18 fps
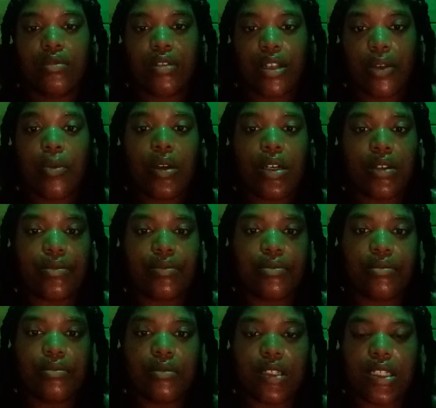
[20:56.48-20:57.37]
He will,
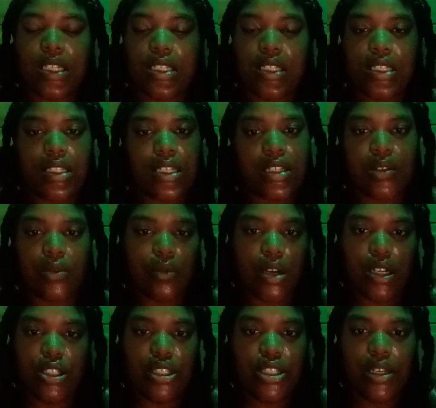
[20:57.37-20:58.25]
because he doesn't
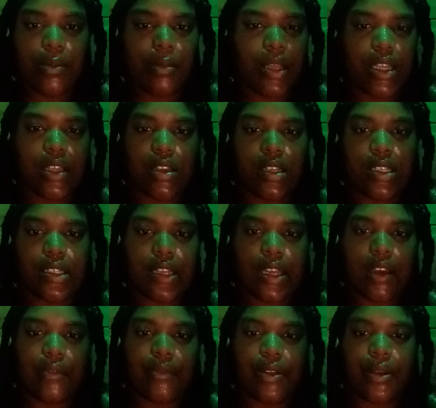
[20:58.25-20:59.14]
want you to make it into
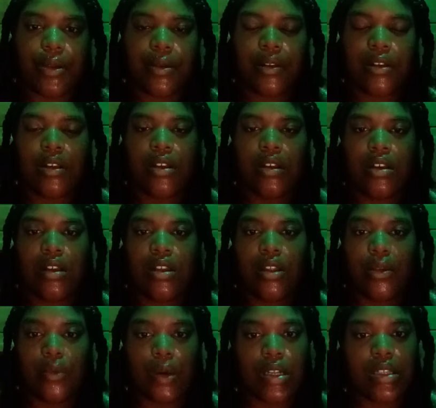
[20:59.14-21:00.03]
heaven.
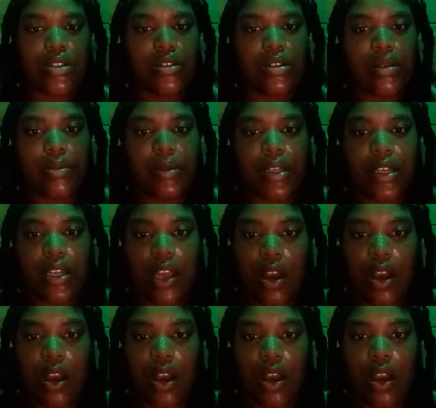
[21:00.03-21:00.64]
He wants you to be in